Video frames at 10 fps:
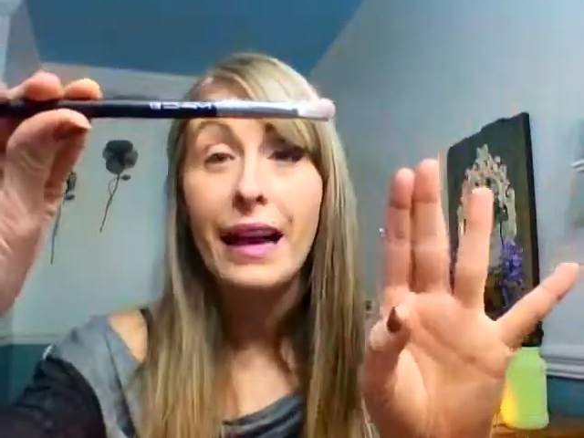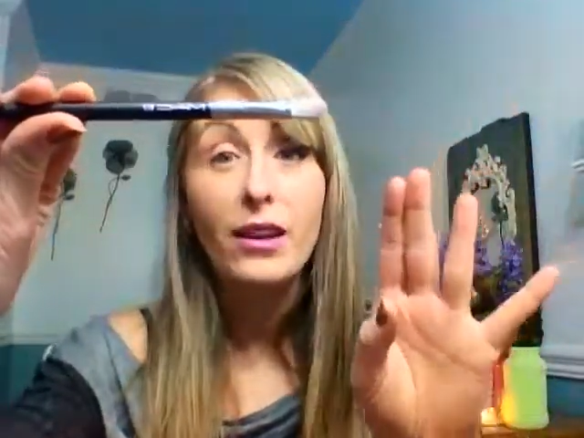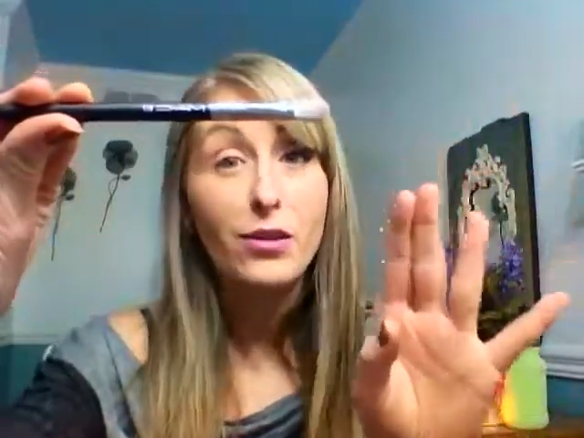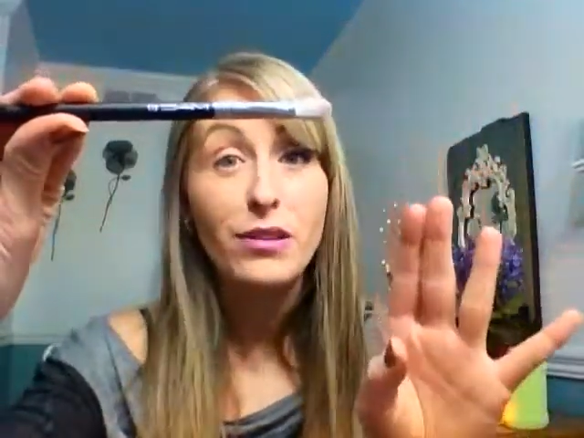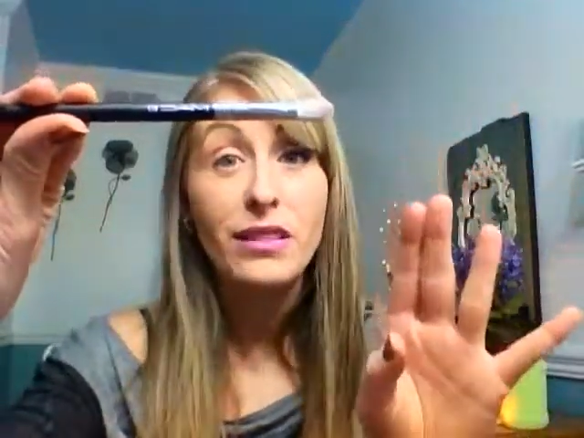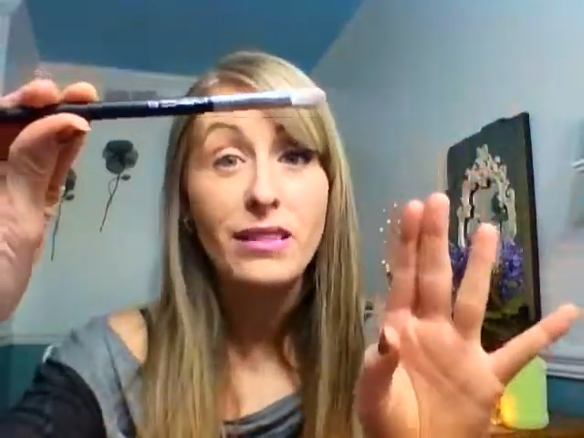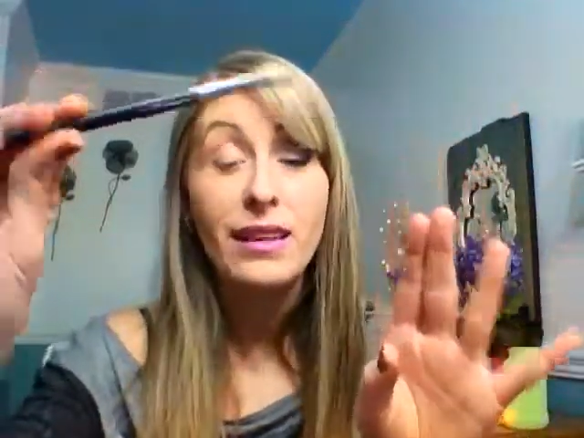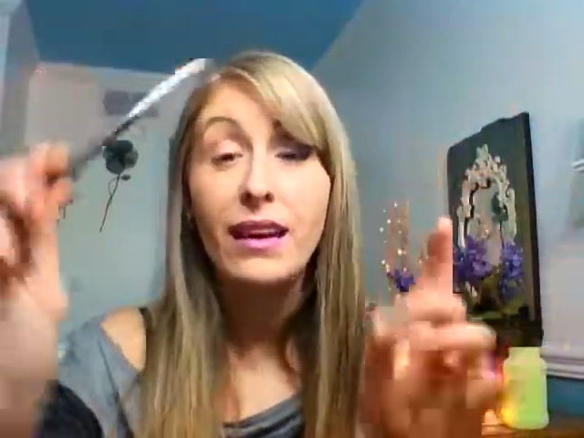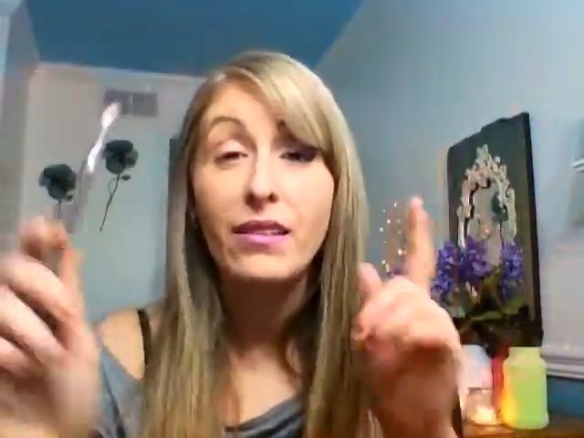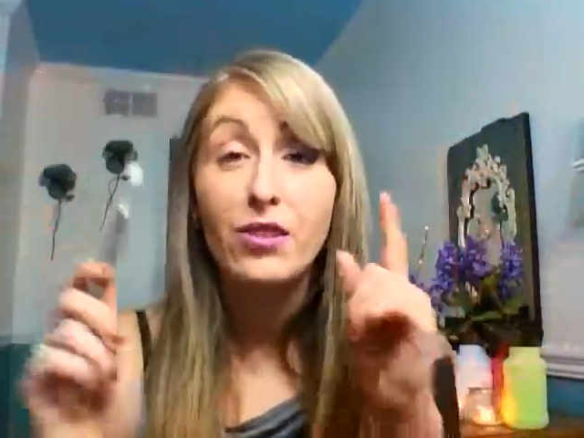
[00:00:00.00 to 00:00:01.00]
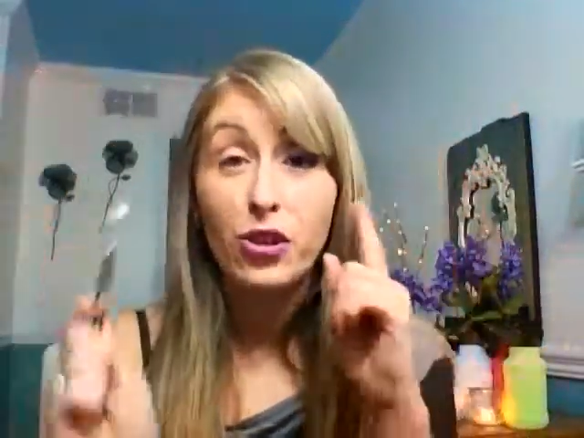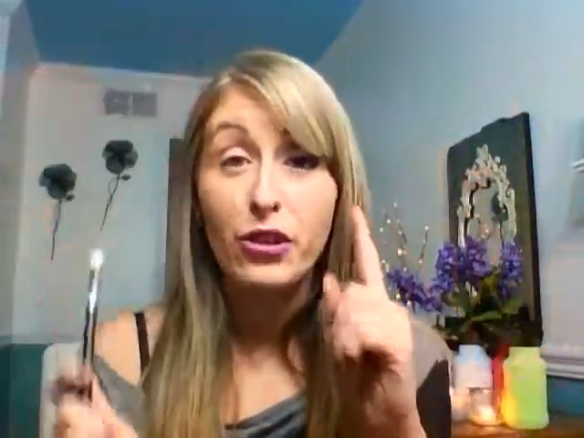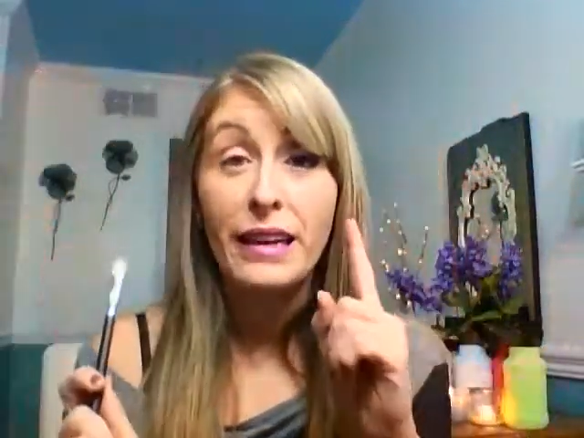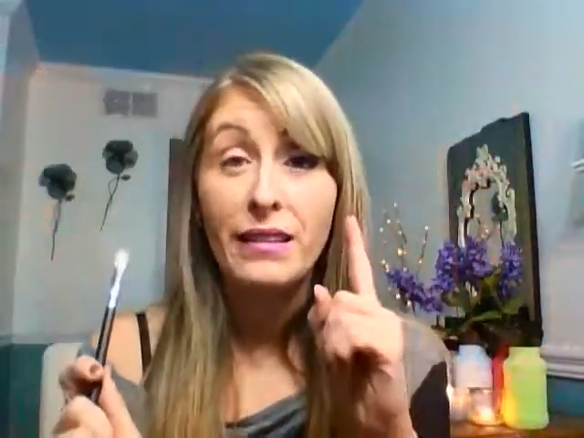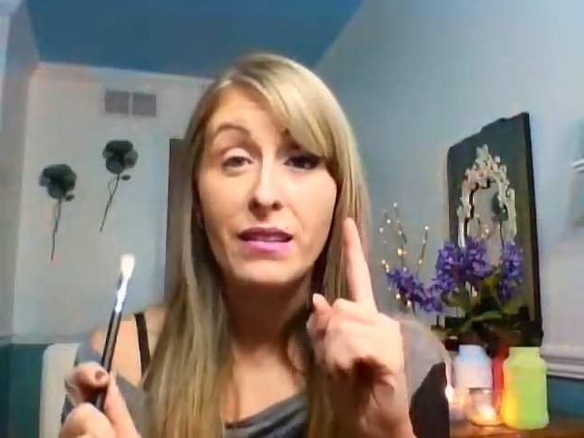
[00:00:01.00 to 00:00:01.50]
I used it today to
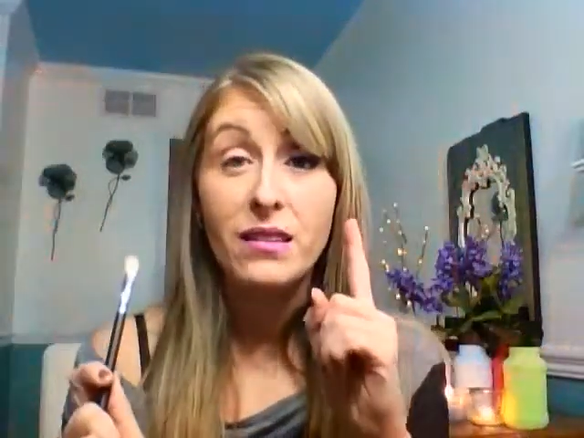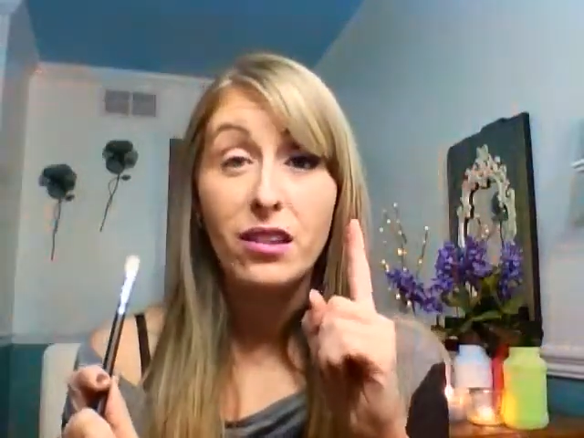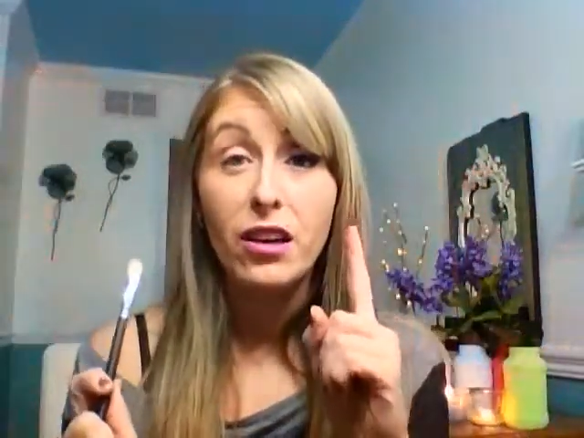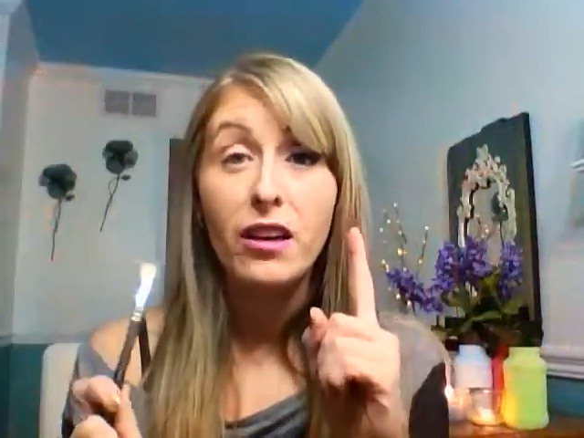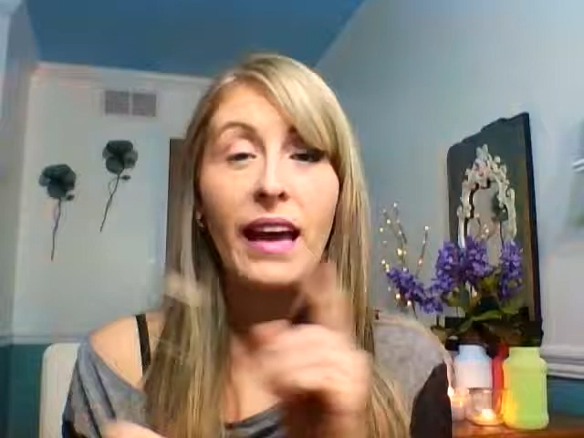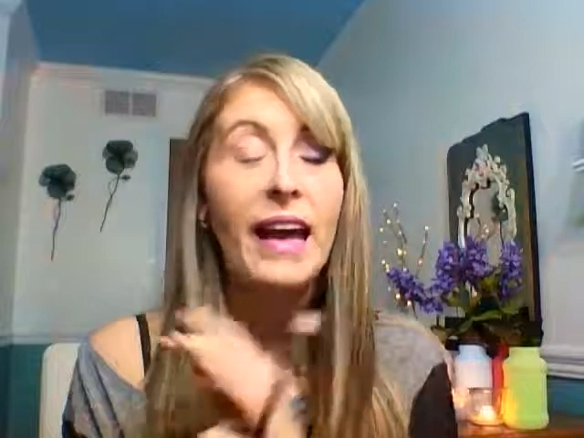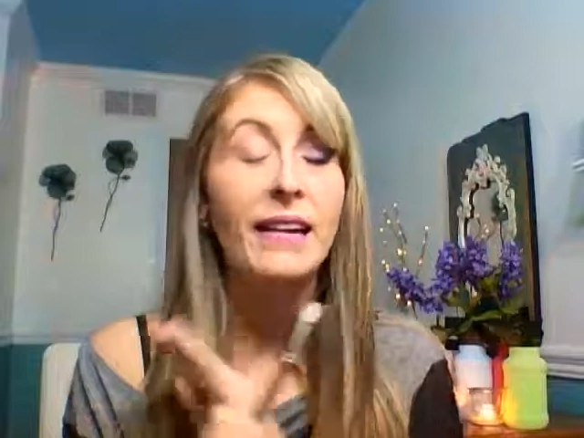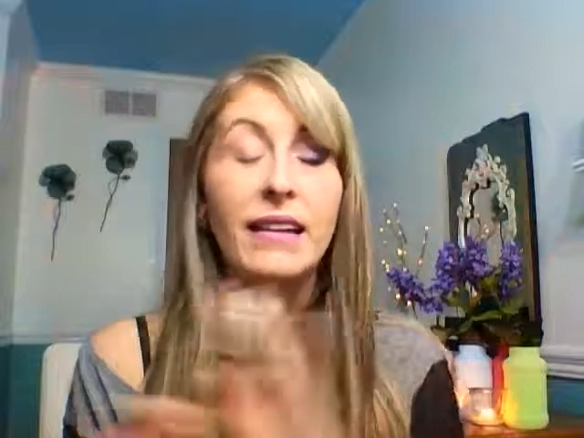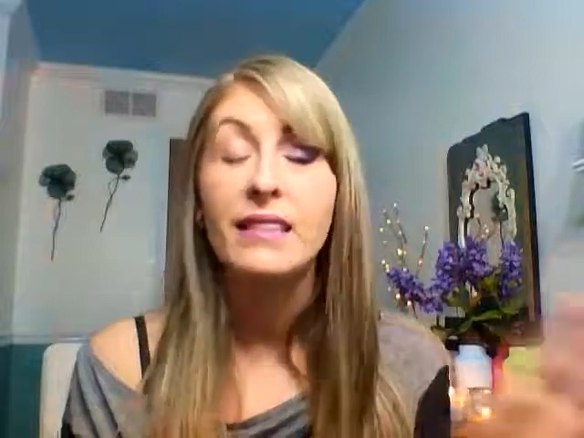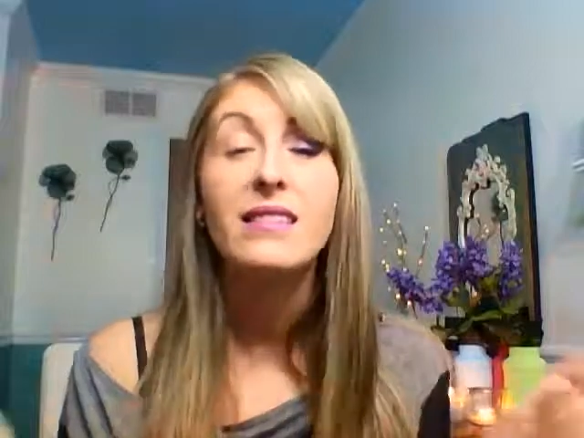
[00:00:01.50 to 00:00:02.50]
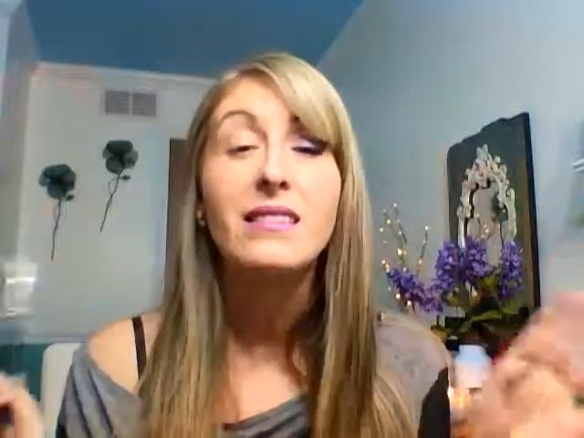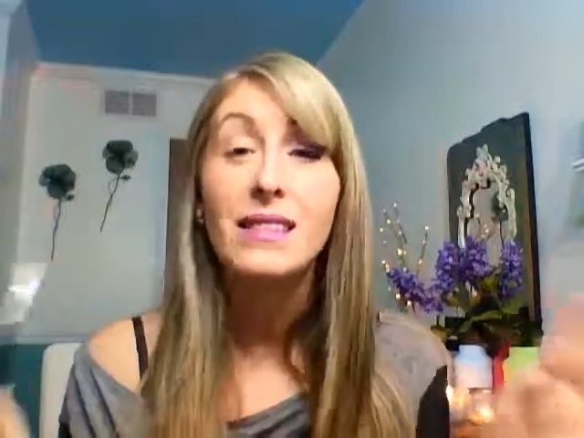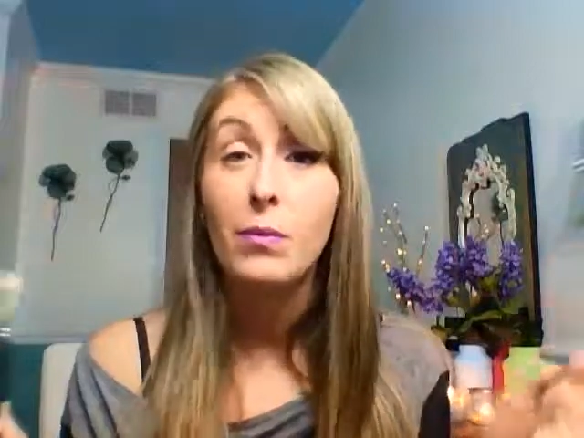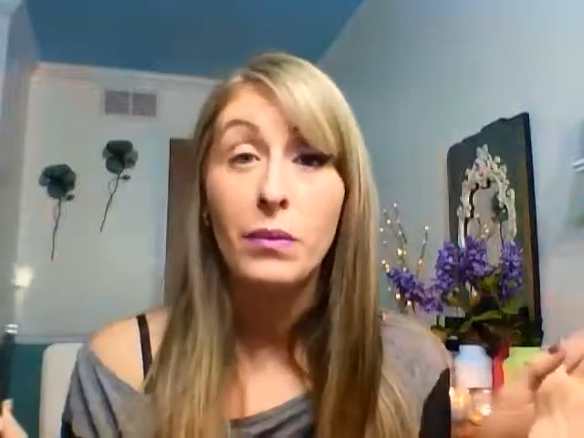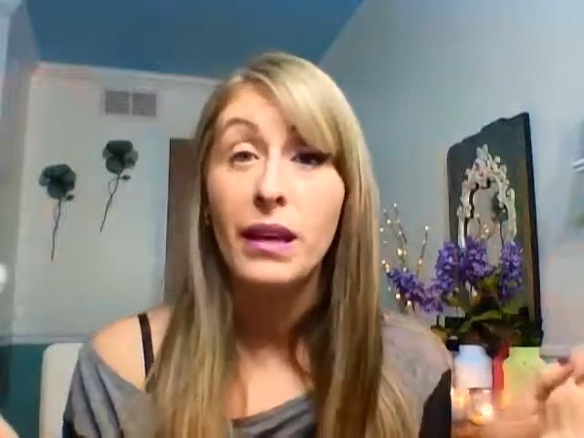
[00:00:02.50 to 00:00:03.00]
create this look, and it's
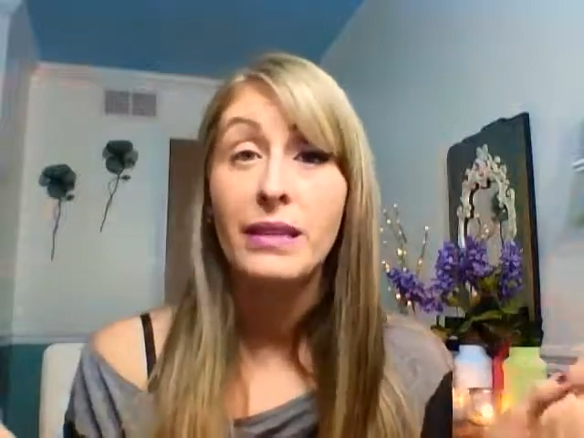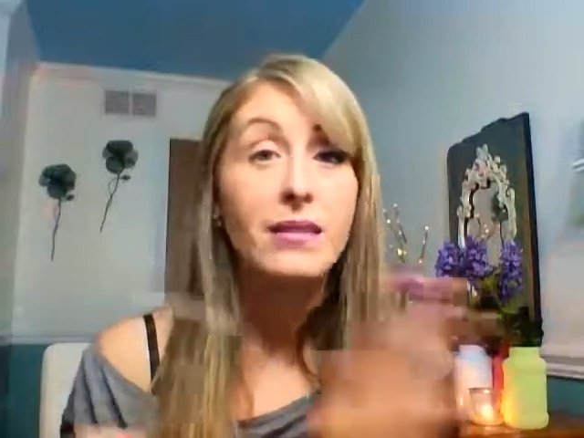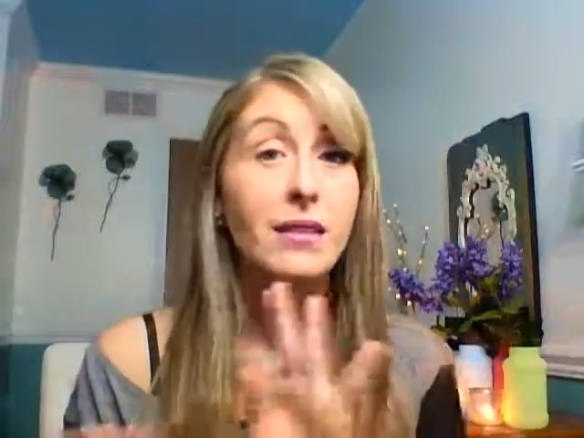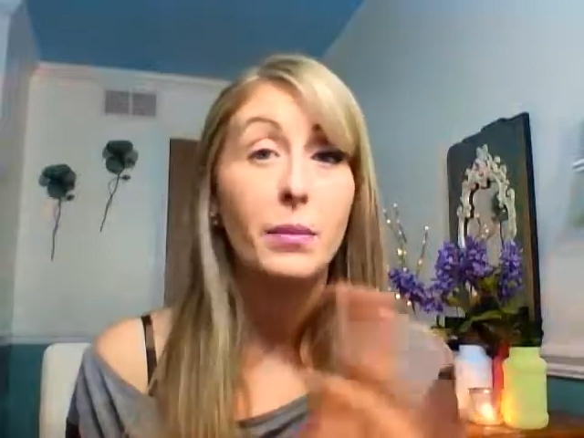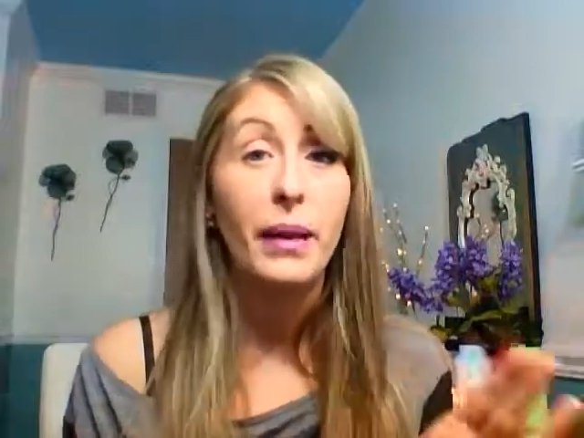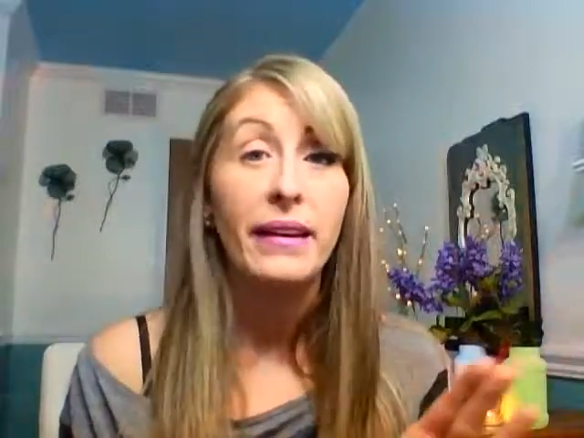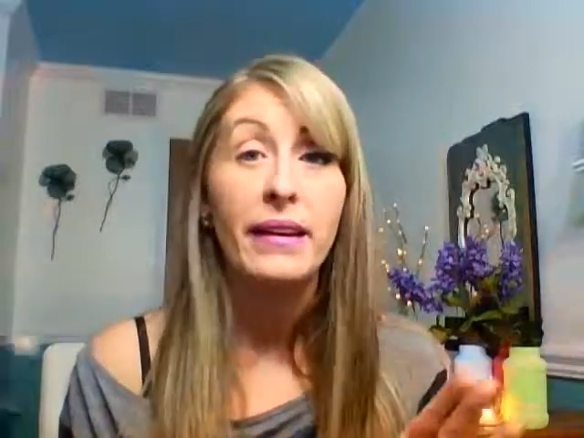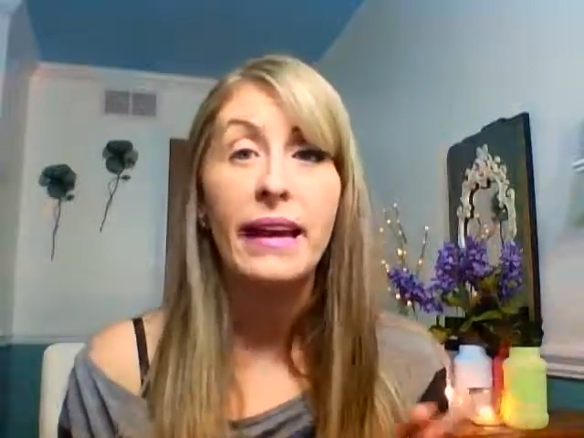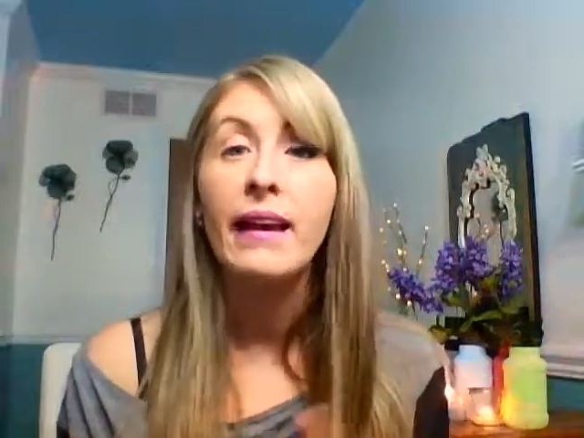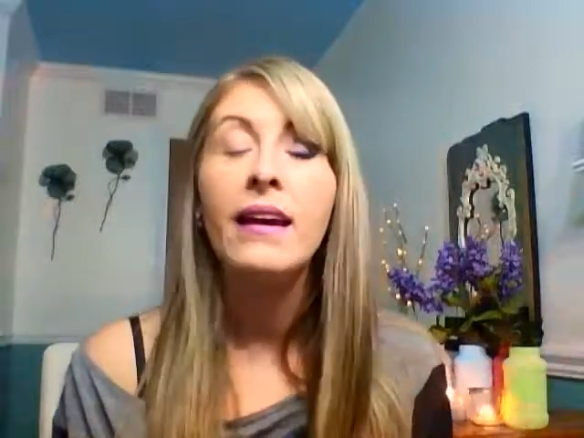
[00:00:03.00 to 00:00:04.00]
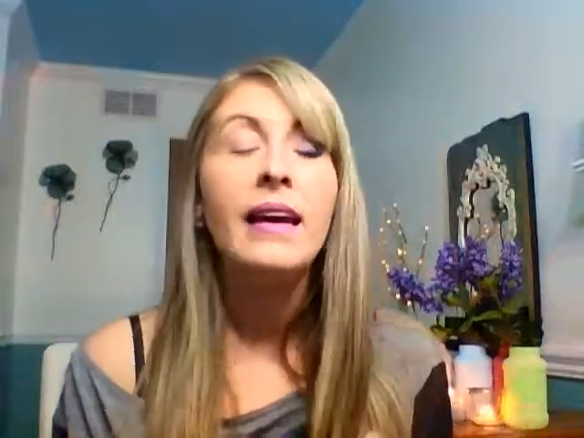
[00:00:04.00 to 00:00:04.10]
seamless, the blending.